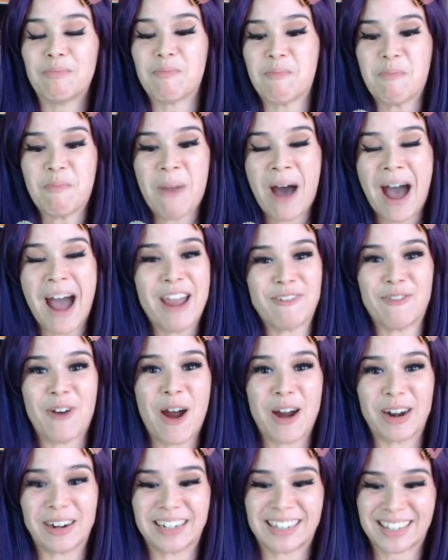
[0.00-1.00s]
by
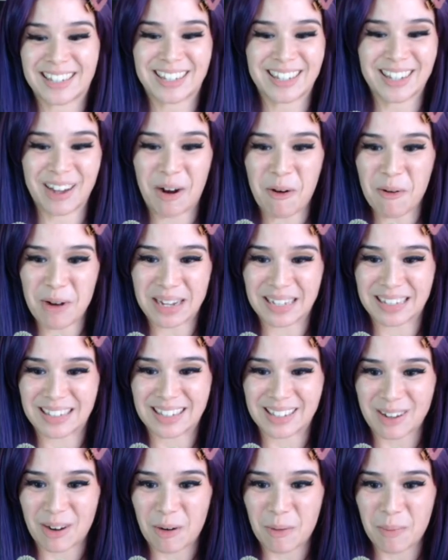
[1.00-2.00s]
far. It's
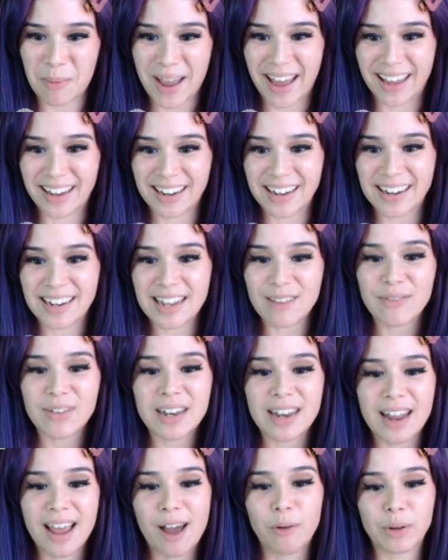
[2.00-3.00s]
so bad. And
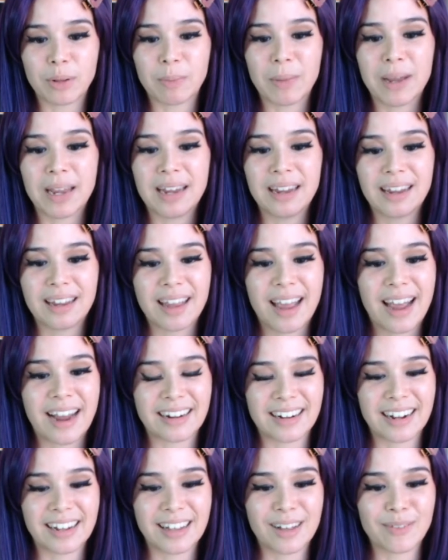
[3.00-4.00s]
even now with my
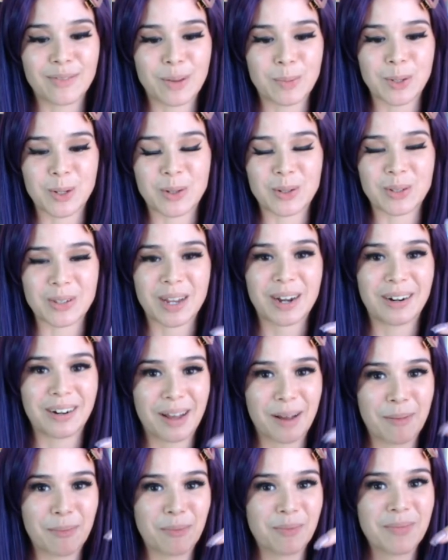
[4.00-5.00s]
cacti gloves, I'm still scared.
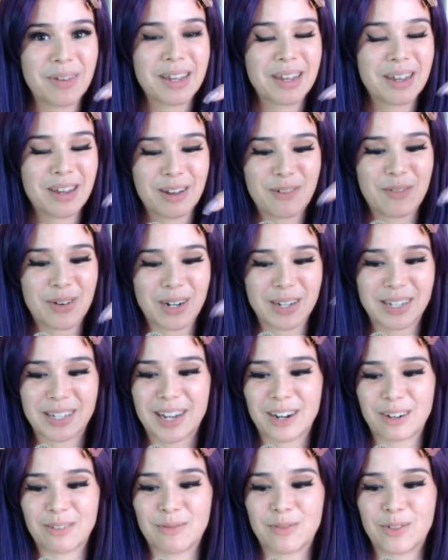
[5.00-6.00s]
I'm very
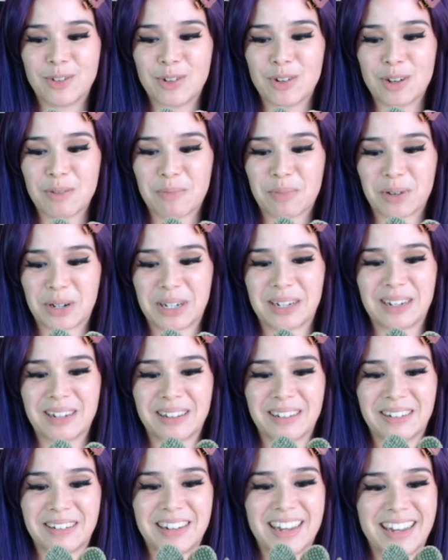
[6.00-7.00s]
scared of Judy in
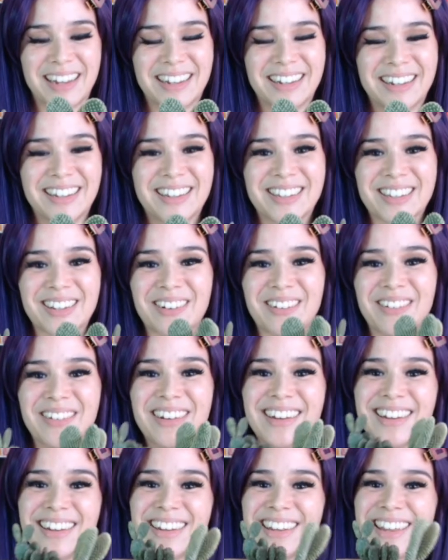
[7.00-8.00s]
particular, nay. So,
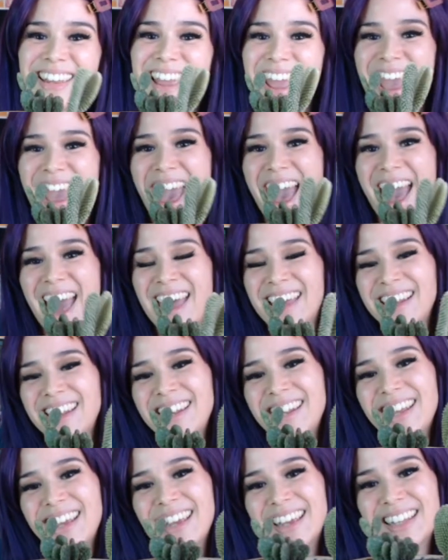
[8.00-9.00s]
yeah,
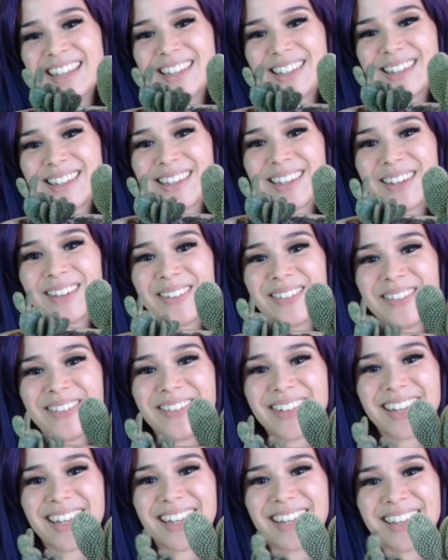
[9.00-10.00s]
Nick and
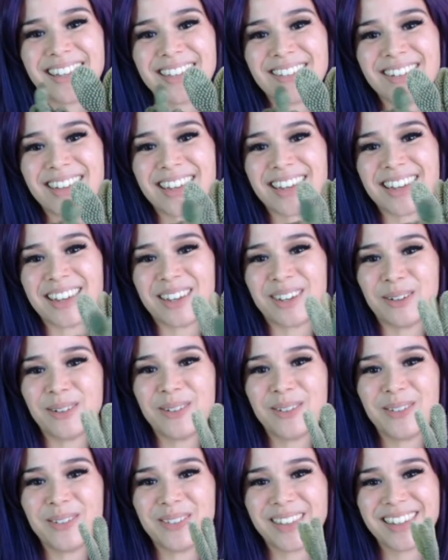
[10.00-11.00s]
Judy, so
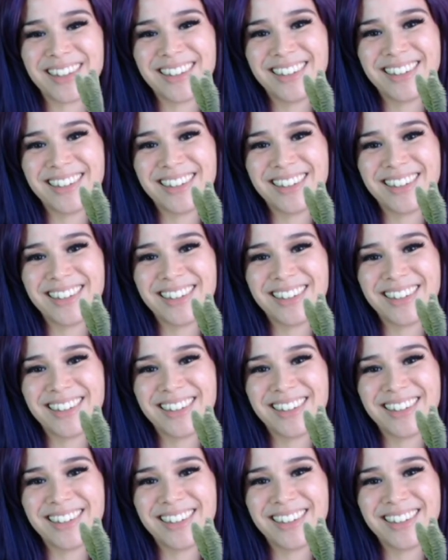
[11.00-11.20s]
cute.